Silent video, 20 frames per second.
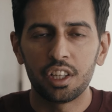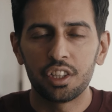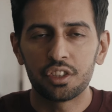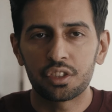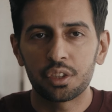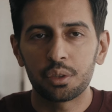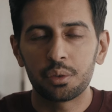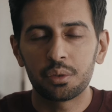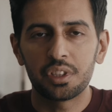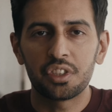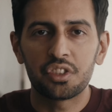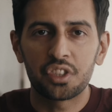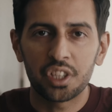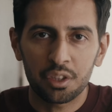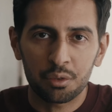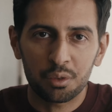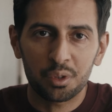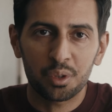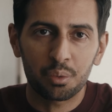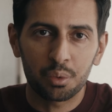So the
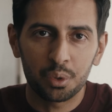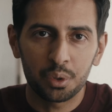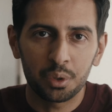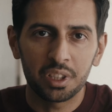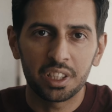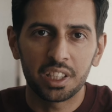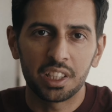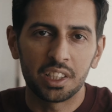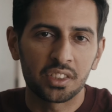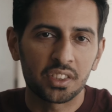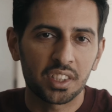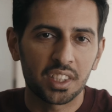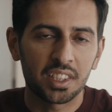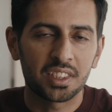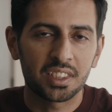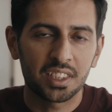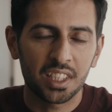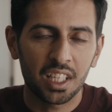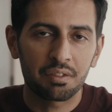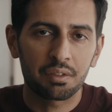general rule is
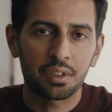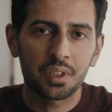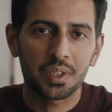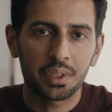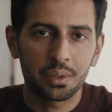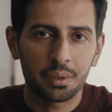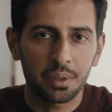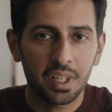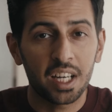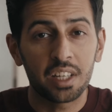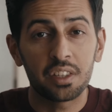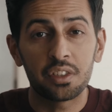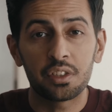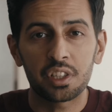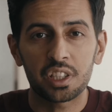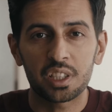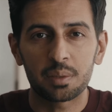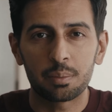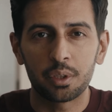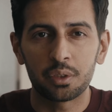it's safer to
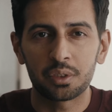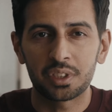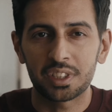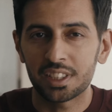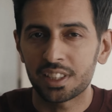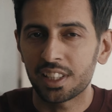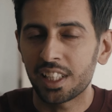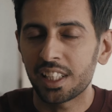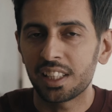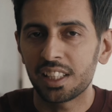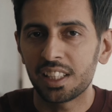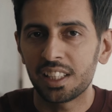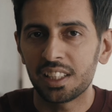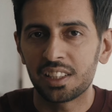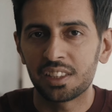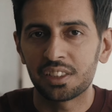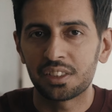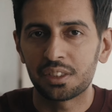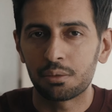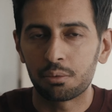underexpose slightly
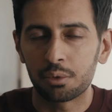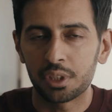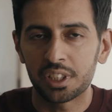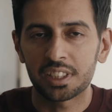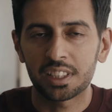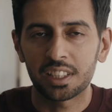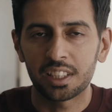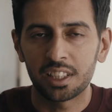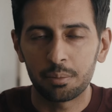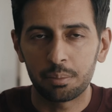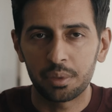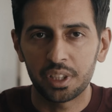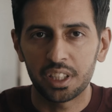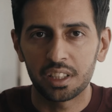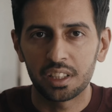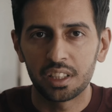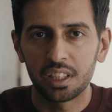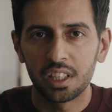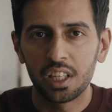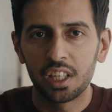than to risk
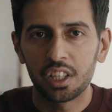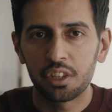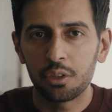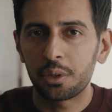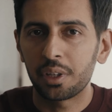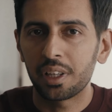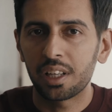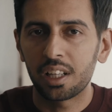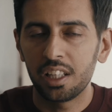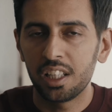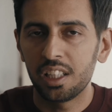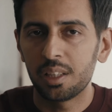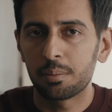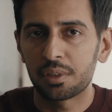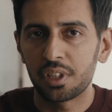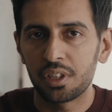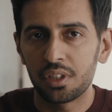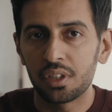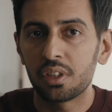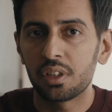clipping. You can clean up
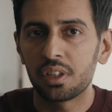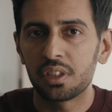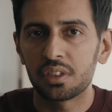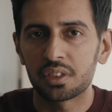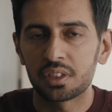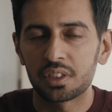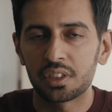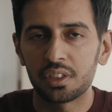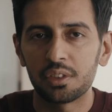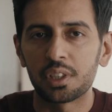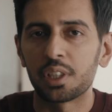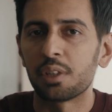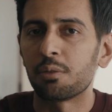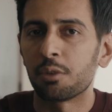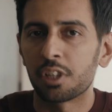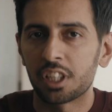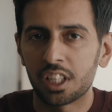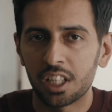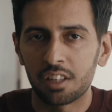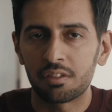the noise, you can
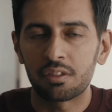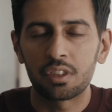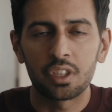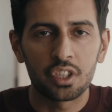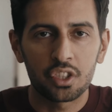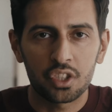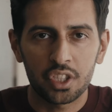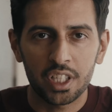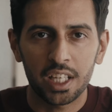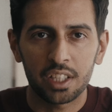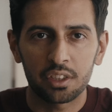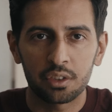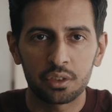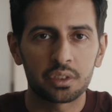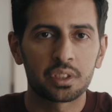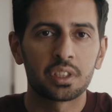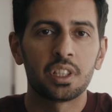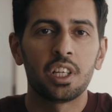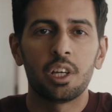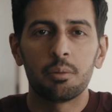recover the
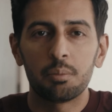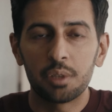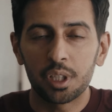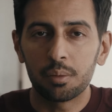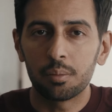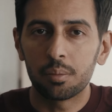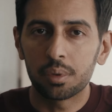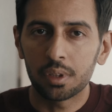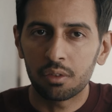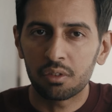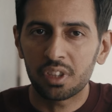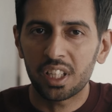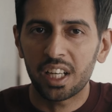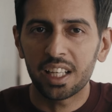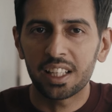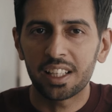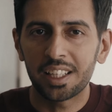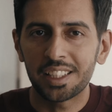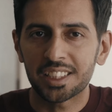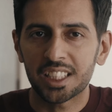shadows, but blown
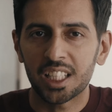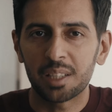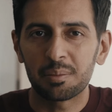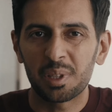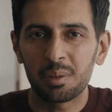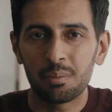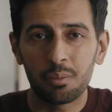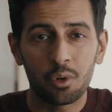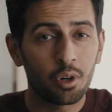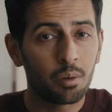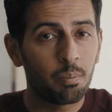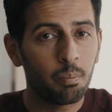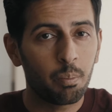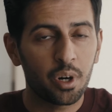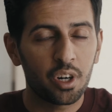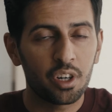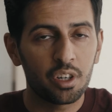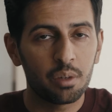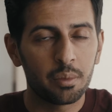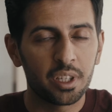highlights can be more
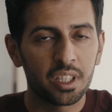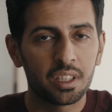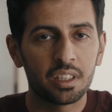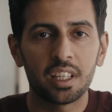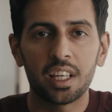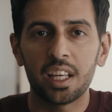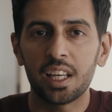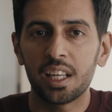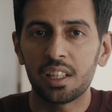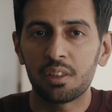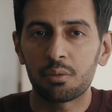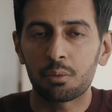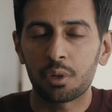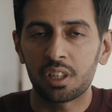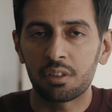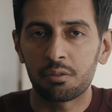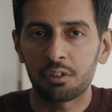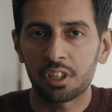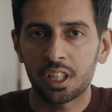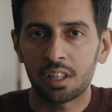permanent and
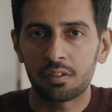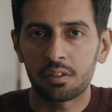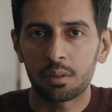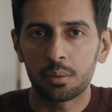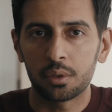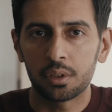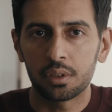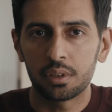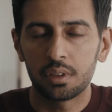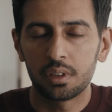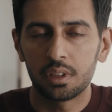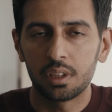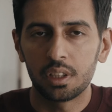unrecoverable.